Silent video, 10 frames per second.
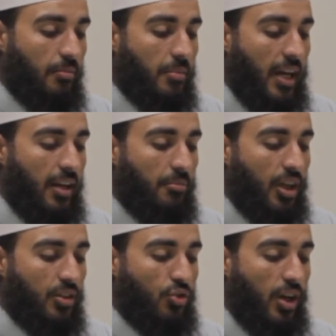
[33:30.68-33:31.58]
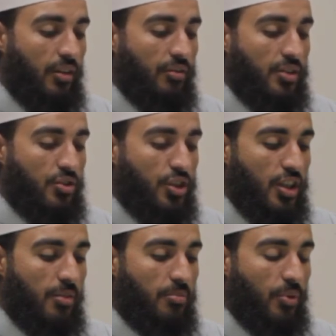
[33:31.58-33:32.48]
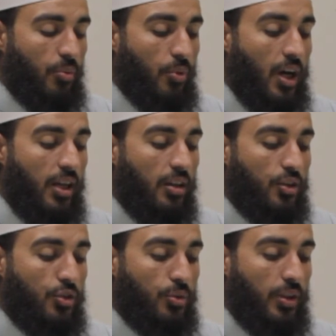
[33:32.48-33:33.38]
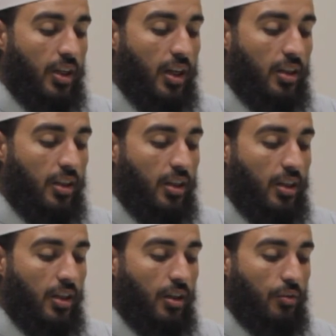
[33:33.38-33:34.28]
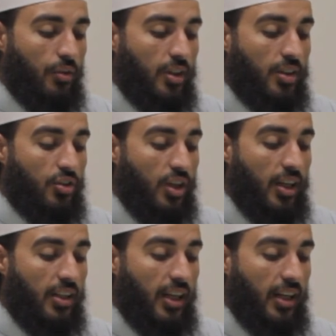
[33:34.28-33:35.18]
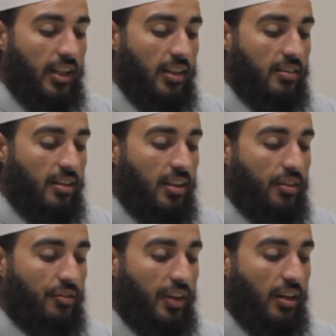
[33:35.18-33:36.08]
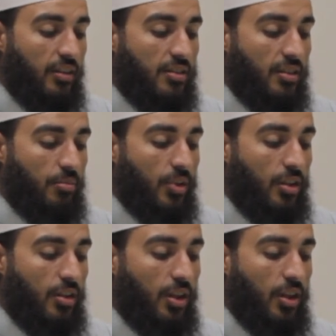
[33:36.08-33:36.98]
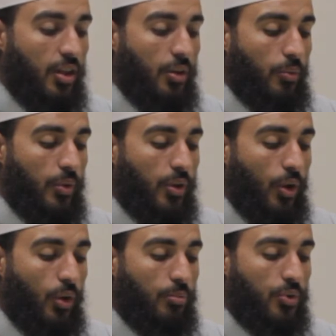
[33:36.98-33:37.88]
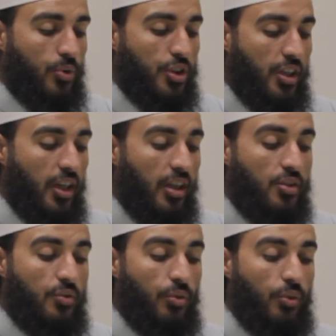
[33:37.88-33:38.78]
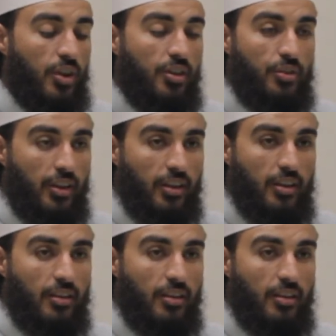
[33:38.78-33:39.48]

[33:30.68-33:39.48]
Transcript: man might drive his sheep while enduring hunger for an entire day until he found someone with whom to share his food and drink.